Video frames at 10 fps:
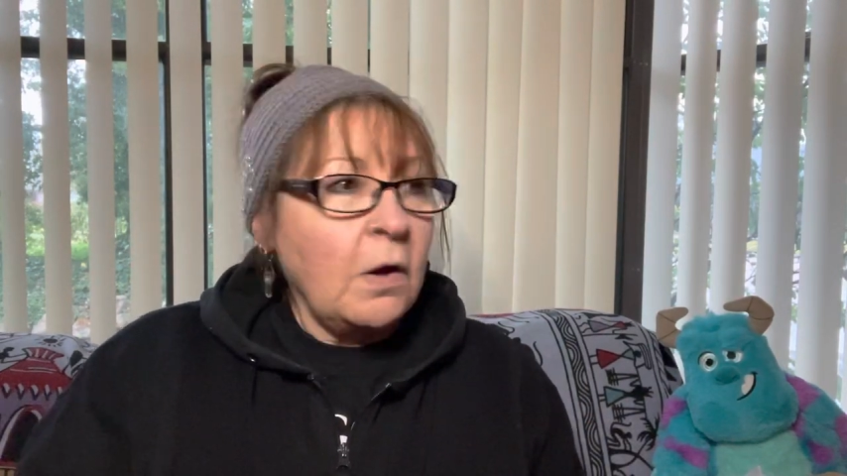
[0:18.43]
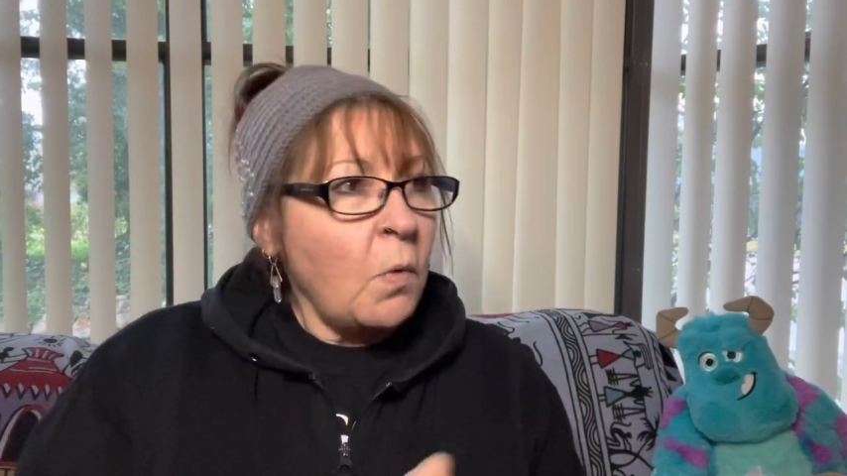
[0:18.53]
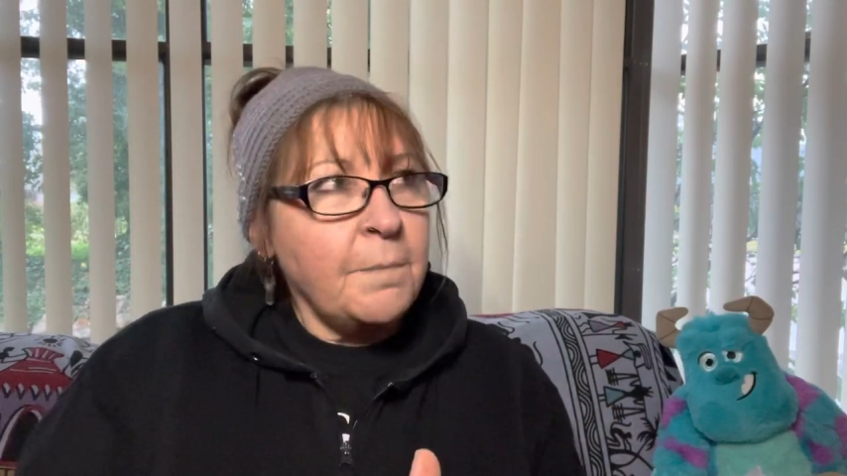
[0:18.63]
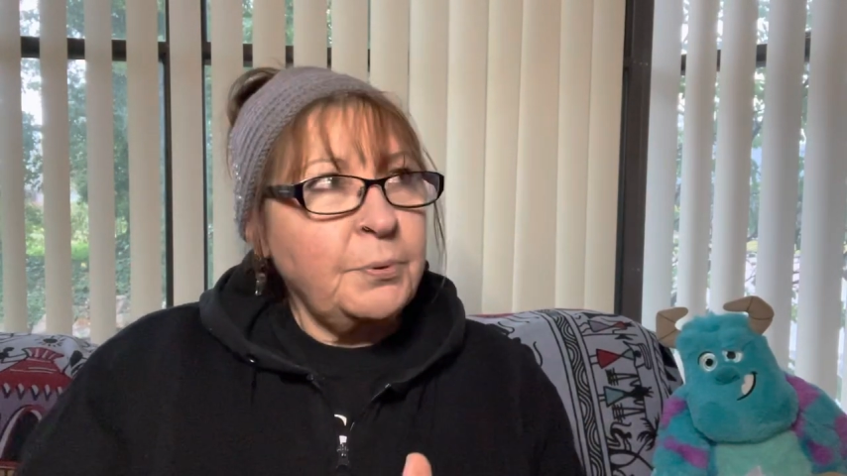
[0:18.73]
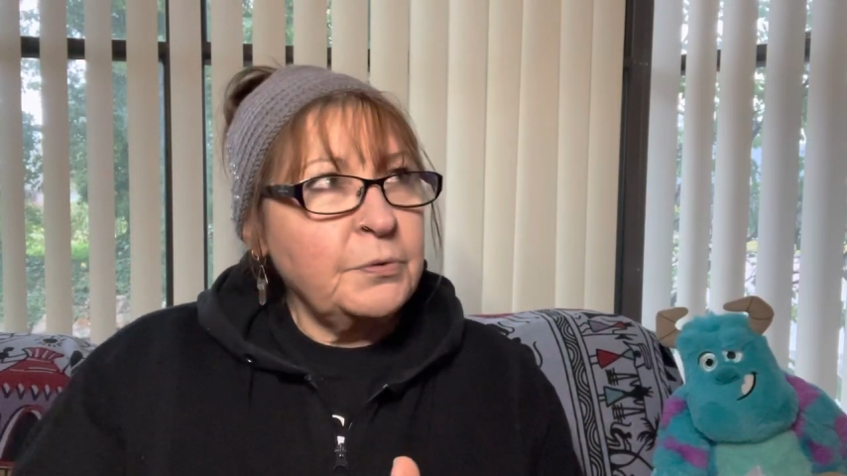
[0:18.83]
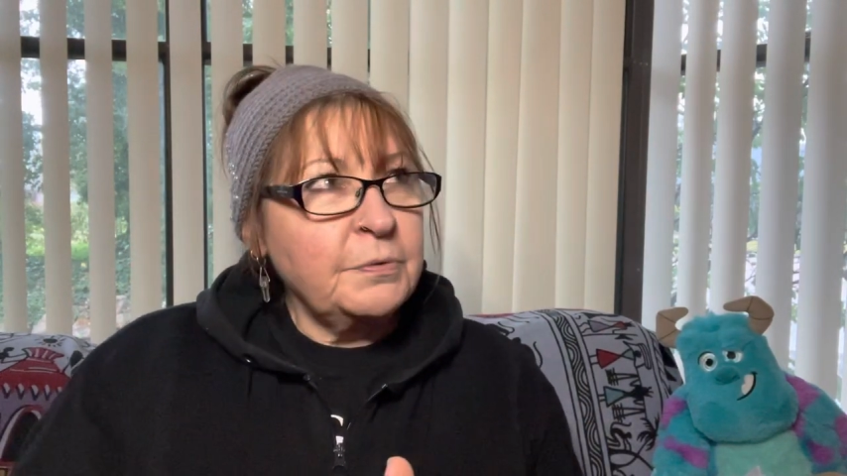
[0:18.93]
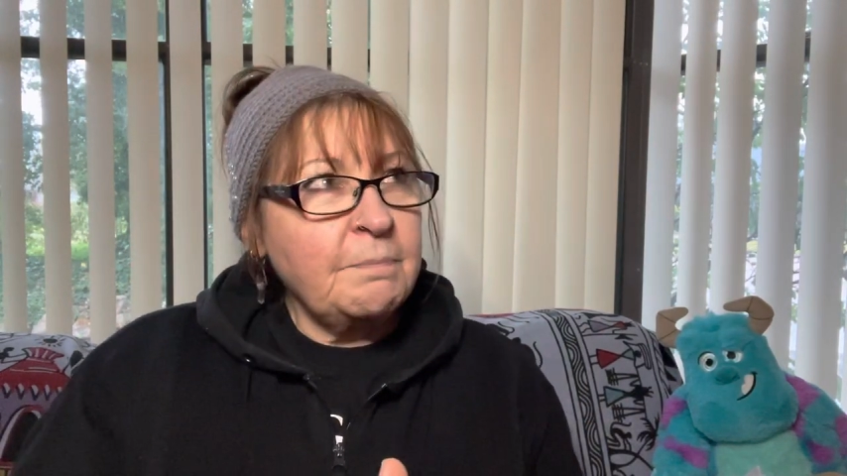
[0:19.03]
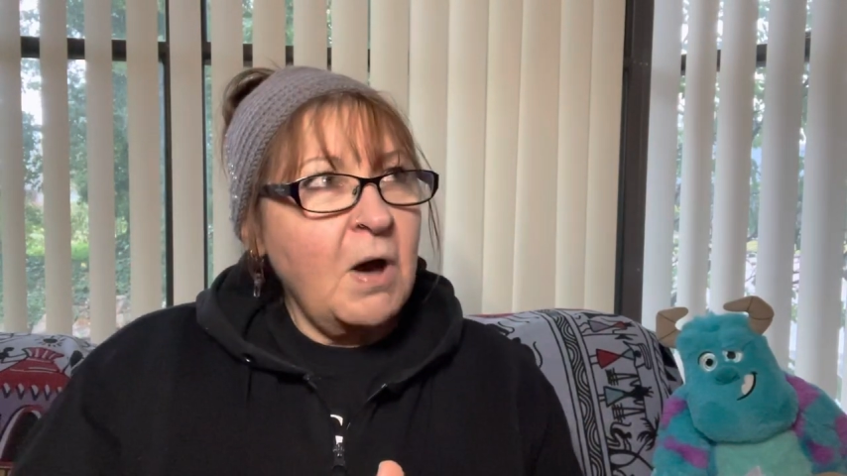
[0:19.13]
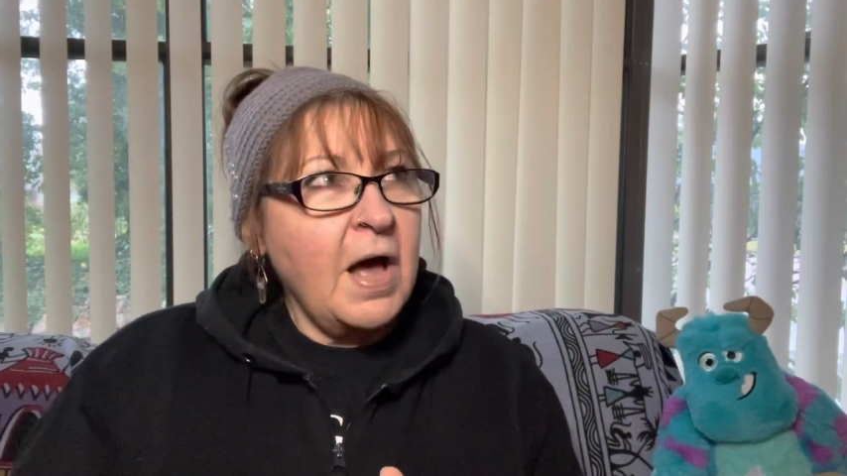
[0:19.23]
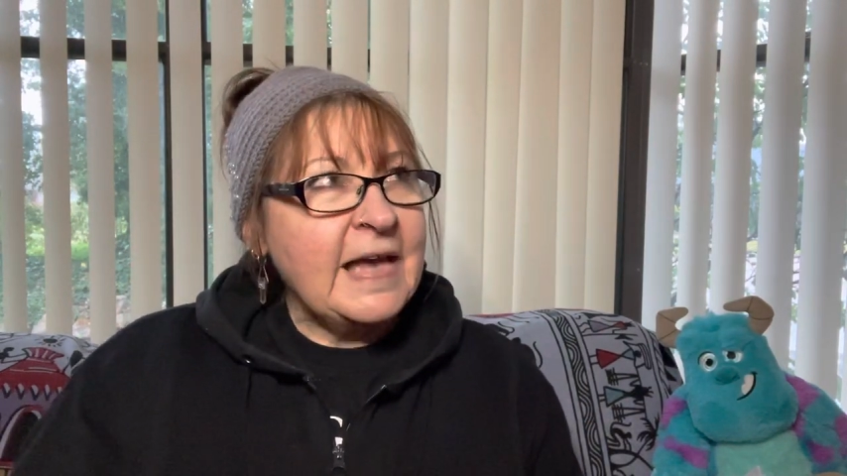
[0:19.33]
I won't put
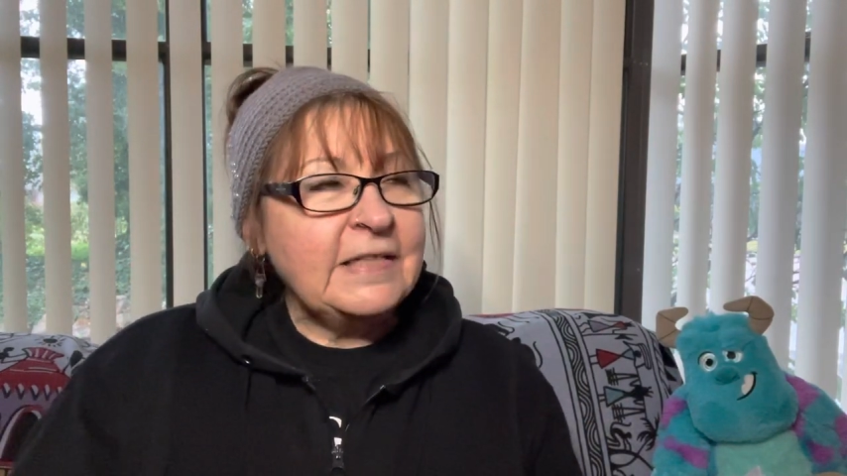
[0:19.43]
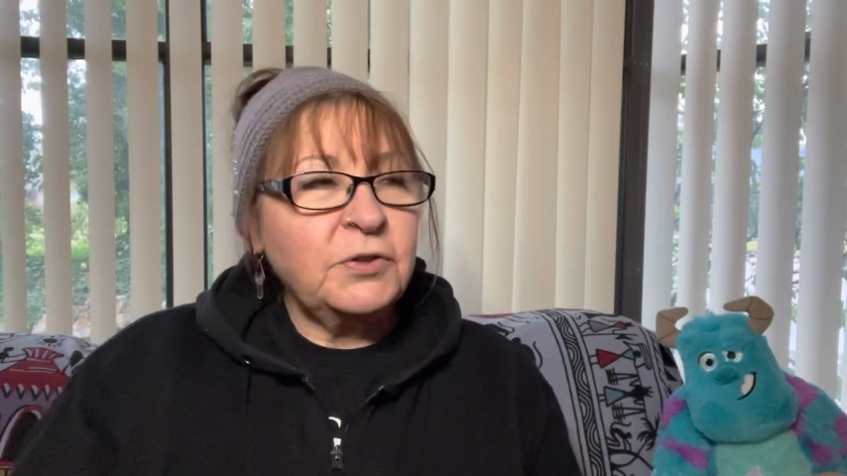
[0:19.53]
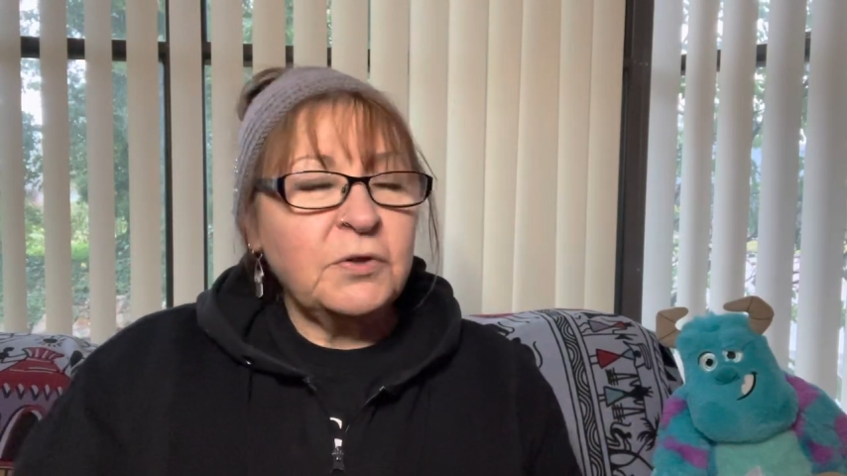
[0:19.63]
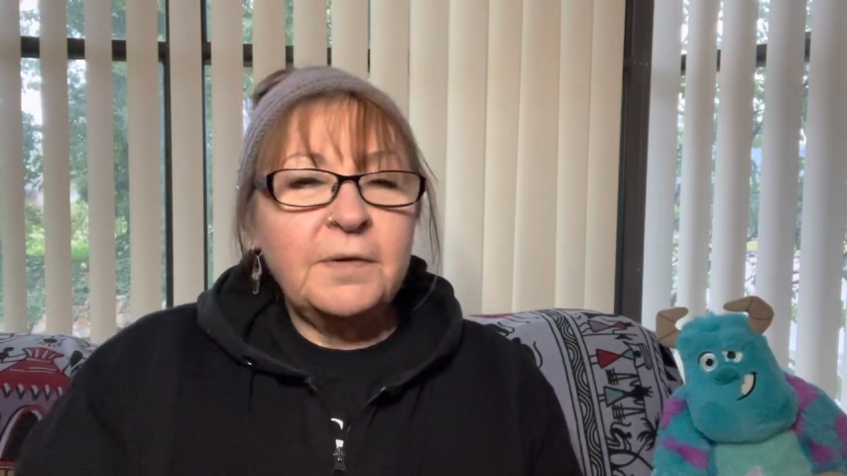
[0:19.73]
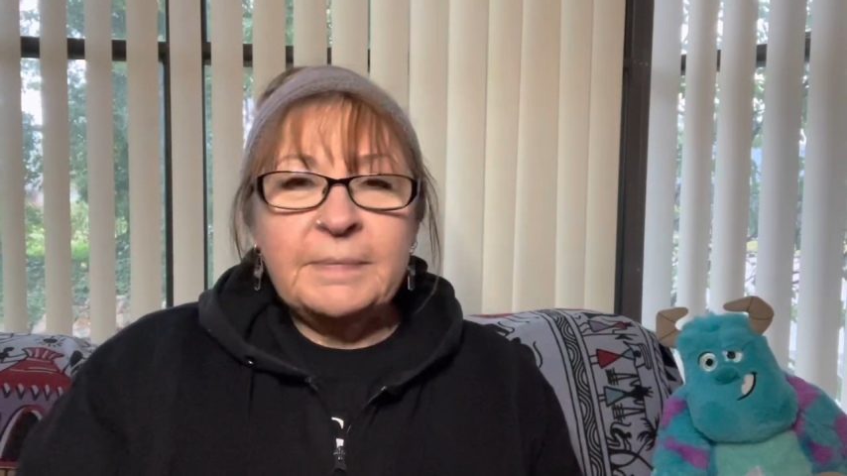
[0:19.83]
my heater on